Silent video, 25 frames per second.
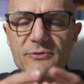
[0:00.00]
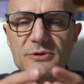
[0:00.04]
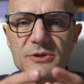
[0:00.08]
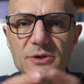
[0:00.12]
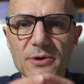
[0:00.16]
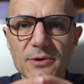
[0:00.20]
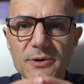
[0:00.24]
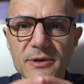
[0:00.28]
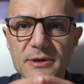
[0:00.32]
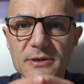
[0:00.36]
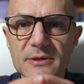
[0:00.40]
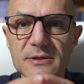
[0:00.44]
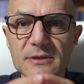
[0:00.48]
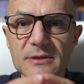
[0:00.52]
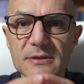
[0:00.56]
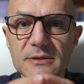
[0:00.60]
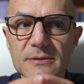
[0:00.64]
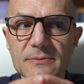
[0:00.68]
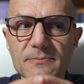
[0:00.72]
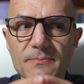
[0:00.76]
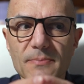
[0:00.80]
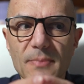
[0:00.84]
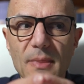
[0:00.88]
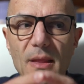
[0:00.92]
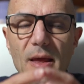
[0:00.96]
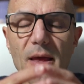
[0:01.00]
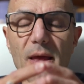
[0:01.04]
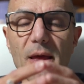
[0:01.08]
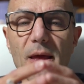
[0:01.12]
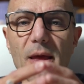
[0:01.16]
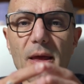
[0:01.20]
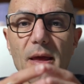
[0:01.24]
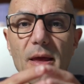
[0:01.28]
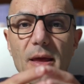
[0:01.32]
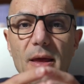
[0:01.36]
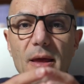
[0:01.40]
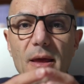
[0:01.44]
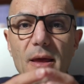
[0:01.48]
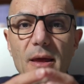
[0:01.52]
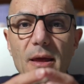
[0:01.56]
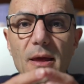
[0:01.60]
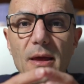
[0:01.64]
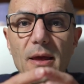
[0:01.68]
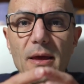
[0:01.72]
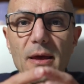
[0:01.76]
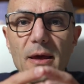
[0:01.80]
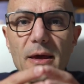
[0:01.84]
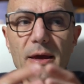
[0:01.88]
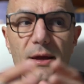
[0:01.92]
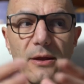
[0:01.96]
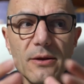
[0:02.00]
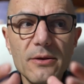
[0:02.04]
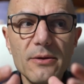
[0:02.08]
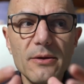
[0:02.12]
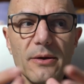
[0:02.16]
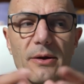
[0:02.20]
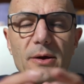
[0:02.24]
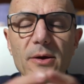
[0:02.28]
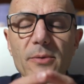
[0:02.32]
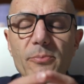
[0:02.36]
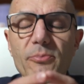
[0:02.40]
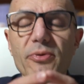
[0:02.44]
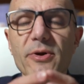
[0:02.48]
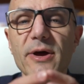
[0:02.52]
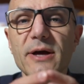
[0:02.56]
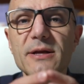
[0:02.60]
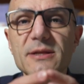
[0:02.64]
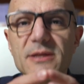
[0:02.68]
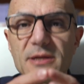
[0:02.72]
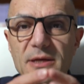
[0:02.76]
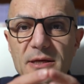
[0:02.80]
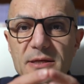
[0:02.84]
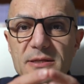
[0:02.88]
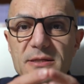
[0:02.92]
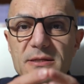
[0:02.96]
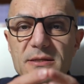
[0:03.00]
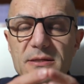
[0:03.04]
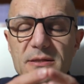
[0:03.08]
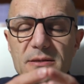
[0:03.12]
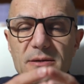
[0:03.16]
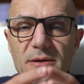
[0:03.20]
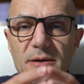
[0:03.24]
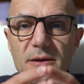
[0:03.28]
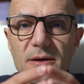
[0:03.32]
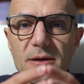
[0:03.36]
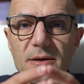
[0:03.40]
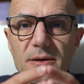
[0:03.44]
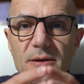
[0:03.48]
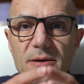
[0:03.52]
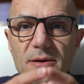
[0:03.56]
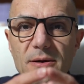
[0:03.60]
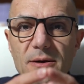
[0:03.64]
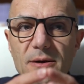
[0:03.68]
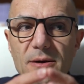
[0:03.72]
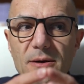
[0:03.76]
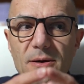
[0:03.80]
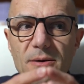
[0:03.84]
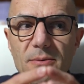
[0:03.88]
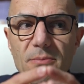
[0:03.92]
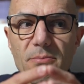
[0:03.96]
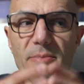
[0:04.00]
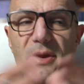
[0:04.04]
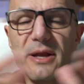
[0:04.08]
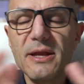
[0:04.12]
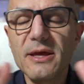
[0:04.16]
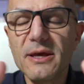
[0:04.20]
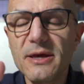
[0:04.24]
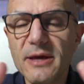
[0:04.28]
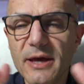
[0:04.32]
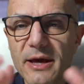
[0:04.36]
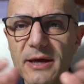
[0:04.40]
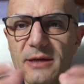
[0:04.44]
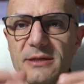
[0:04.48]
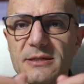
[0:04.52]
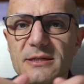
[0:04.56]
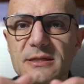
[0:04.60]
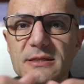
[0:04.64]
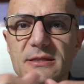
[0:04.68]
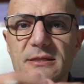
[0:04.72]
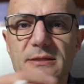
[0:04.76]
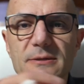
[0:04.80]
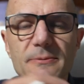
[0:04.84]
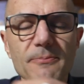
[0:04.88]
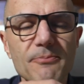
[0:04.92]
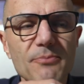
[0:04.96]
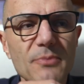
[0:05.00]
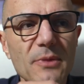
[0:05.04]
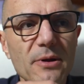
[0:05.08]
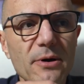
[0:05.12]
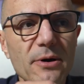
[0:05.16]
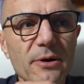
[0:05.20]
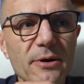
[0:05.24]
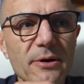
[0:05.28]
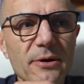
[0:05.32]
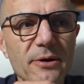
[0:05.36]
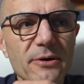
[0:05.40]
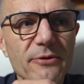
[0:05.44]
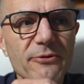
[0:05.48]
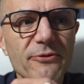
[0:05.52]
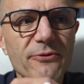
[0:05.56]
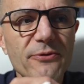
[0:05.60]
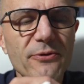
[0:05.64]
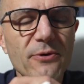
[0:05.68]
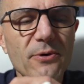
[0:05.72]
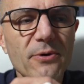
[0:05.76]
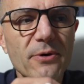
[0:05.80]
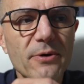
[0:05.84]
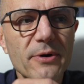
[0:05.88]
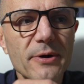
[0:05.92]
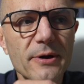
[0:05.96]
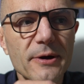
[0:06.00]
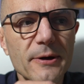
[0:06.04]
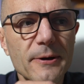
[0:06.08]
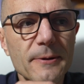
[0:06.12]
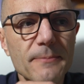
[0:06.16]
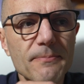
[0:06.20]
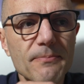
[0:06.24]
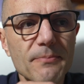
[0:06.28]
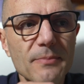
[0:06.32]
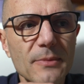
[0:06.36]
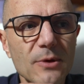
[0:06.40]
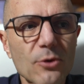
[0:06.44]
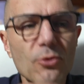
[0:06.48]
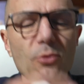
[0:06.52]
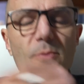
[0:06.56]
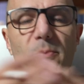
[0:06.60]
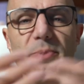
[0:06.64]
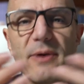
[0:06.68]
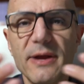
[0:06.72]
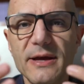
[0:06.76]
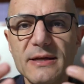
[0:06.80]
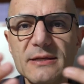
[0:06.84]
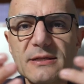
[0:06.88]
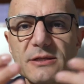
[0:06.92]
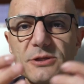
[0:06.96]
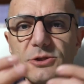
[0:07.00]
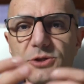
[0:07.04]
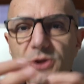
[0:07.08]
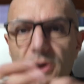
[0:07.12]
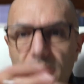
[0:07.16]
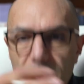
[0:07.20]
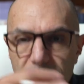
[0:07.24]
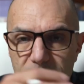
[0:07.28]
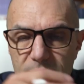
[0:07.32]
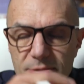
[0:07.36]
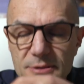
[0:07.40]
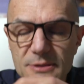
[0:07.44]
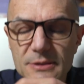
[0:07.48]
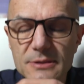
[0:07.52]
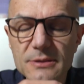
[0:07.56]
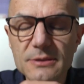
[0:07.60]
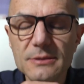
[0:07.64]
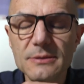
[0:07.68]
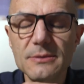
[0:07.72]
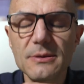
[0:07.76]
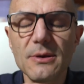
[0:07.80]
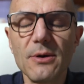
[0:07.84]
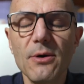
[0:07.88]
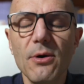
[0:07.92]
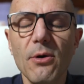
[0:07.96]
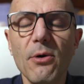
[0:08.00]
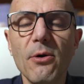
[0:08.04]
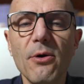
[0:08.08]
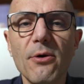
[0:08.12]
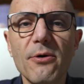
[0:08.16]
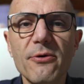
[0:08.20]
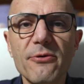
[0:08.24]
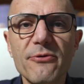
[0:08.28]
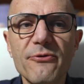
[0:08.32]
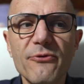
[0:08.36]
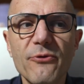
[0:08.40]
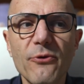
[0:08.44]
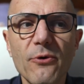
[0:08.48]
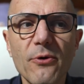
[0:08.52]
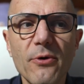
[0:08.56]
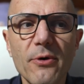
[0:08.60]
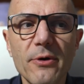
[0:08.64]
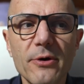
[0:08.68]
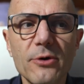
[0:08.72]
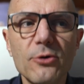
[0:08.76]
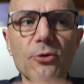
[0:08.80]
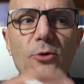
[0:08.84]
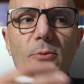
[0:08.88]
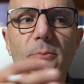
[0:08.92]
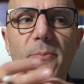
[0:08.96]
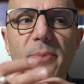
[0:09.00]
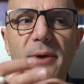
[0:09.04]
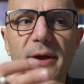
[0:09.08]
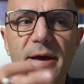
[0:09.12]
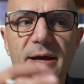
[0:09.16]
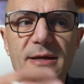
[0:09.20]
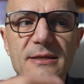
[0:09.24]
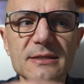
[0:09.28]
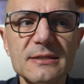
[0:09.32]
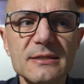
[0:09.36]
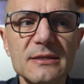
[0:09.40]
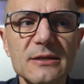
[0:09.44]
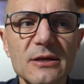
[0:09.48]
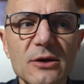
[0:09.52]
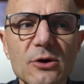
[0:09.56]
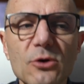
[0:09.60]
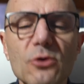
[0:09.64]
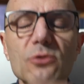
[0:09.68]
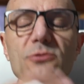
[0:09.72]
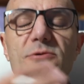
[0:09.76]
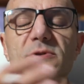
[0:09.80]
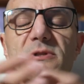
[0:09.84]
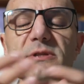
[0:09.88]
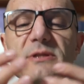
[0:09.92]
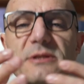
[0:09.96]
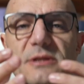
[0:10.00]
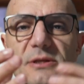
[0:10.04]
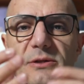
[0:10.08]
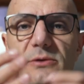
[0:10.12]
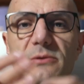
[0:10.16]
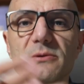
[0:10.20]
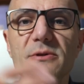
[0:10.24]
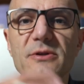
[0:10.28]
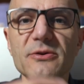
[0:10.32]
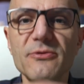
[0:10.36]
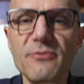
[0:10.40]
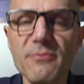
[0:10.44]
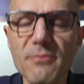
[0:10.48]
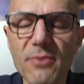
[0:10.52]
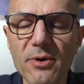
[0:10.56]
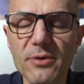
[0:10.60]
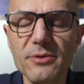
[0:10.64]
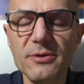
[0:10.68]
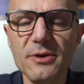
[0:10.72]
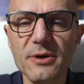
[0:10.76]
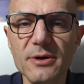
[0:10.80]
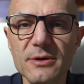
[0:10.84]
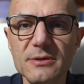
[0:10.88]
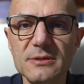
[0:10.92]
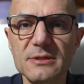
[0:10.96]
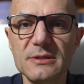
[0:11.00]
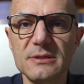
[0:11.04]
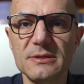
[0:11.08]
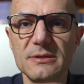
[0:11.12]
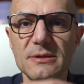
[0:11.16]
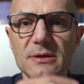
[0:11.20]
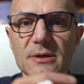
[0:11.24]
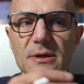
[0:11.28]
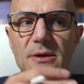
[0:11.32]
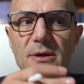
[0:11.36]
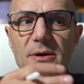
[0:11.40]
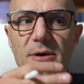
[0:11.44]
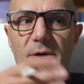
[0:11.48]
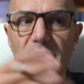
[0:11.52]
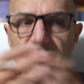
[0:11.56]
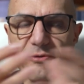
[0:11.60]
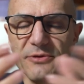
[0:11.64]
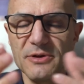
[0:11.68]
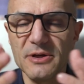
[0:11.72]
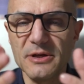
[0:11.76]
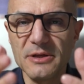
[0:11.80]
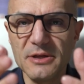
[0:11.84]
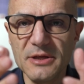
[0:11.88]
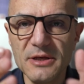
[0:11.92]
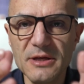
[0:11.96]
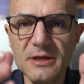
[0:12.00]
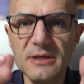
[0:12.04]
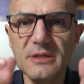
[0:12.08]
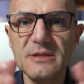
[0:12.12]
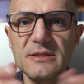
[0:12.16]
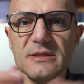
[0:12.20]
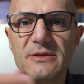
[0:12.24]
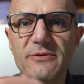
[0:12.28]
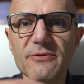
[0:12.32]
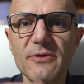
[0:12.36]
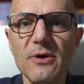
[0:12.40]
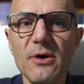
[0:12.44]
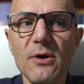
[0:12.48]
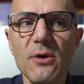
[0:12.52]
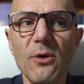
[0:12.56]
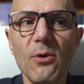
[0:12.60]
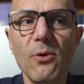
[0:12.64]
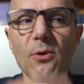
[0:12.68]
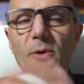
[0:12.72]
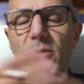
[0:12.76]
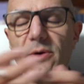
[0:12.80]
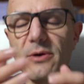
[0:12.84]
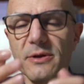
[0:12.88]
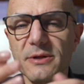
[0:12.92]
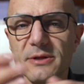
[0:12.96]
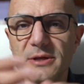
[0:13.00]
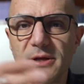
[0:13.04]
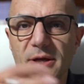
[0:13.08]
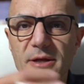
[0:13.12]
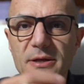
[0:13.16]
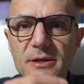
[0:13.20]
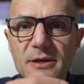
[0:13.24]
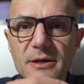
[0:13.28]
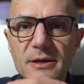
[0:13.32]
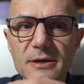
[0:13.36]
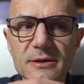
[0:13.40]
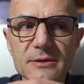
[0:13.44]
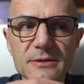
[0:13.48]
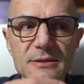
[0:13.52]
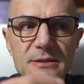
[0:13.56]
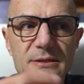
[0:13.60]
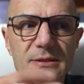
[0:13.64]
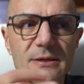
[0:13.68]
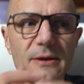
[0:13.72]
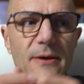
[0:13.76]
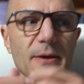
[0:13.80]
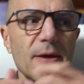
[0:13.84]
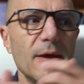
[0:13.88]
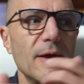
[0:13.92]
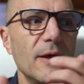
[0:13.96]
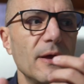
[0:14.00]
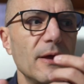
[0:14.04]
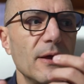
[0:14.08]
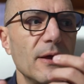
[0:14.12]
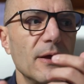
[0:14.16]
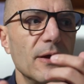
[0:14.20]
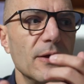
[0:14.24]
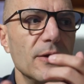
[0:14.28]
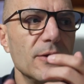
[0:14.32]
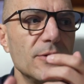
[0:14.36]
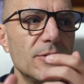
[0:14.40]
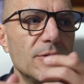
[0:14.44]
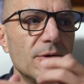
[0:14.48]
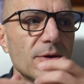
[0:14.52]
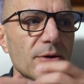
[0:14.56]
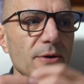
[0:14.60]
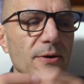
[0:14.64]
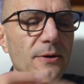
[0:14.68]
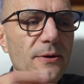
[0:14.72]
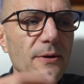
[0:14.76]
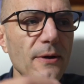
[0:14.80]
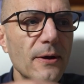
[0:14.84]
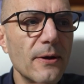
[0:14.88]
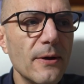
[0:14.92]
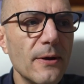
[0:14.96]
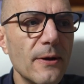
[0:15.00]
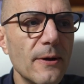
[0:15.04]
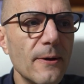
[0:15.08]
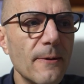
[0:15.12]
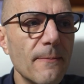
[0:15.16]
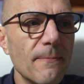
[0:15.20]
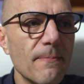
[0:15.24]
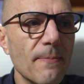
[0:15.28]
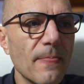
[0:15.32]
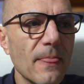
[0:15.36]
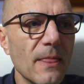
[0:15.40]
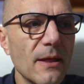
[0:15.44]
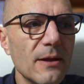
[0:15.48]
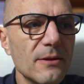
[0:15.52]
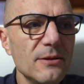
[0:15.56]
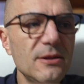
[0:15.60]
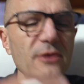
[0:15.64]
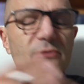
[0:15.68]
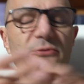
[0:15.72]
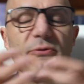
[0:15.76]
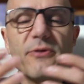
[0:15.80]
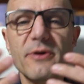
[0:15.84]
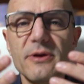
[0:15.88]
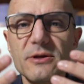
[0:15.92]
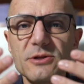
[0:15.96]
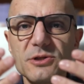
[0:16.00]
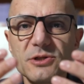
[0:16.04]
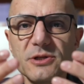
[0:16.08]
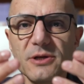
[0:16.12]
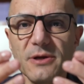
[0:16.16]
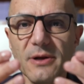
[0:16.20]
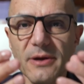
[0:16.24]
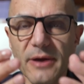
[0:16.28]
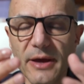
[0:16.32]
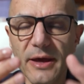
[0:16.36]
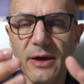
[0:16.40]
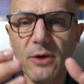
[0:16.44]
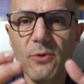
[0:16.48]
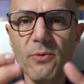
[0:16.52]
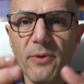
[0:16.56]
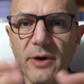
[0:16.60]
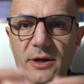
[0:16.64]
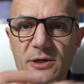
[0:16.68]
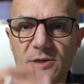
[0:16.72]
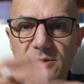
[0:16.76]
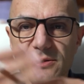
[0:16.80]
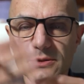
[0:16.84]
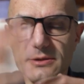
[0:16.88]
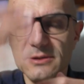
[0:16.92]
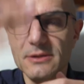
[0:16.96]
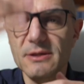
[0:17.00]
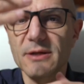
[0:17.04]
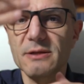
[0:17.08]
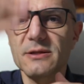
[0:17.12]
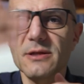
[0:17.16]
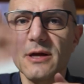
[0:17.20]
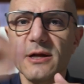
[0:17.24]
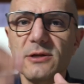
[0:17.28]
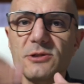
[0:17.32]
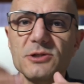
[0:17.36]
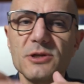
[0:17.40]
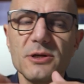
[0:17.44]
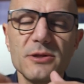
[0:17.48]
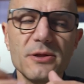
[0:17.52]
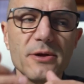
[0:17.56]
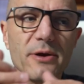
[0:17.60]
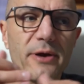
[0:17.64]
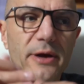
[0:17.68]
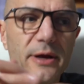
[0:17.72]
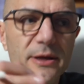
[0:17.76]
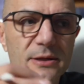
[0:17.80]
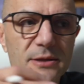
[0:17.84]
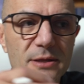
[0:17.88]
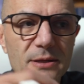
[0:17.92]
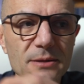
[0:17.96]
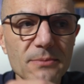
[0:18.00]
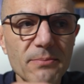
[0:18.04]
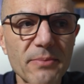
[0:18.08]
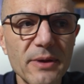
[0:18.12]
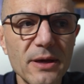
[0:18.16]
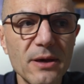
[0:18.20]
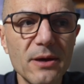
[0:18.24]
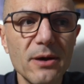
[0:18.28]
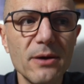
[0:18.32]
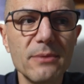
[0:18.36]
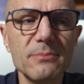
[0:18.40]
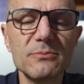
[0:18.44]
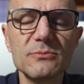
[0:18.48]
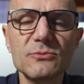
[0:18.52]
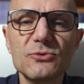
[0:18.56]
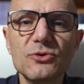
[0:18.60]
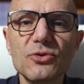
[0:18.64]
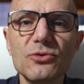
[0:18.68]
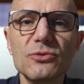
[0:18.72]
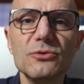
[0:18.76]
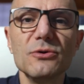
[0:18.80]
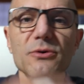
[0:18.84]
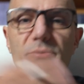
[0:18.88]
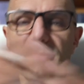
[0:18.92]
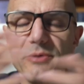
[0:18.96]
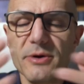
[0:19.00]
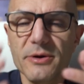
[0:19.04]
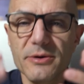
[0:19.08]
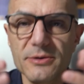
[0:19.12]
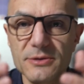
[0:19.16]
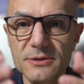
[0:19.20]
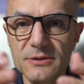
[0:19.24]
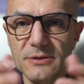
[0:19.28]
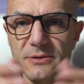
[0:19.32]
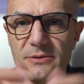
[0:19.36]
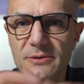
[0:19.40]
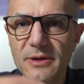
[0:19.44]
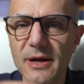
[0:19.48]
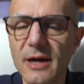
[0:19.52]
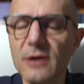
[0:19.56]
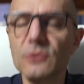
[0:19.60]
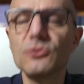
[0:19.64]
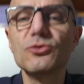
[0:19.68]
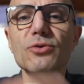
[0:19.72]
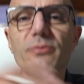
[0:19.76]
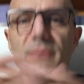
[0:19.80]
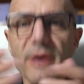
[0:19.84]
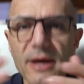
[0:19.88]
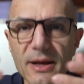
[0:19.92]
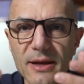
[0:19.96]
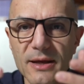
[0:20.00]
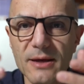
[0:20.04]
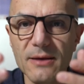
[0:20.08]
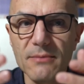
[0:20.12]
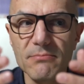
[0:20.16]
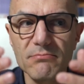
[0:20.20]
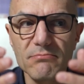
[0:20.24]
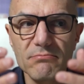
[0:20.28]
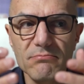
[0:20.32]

solids. In practice, in many cases, for complex joints or for complex constitutive models of the adhesive or the adherence, the differential equations that are generated become too numerous. There are too many,